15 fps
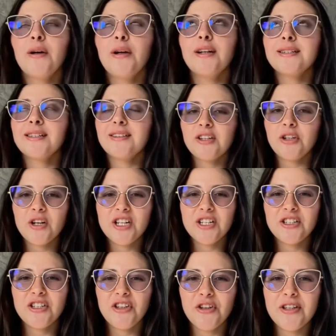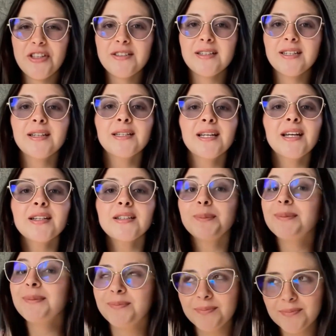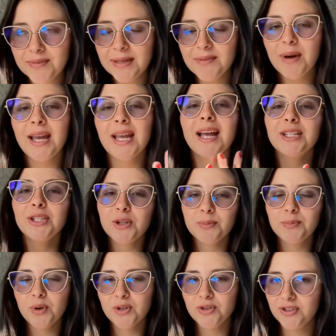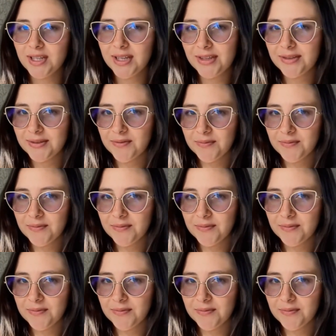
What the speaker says: This greatly facilitates the financial process.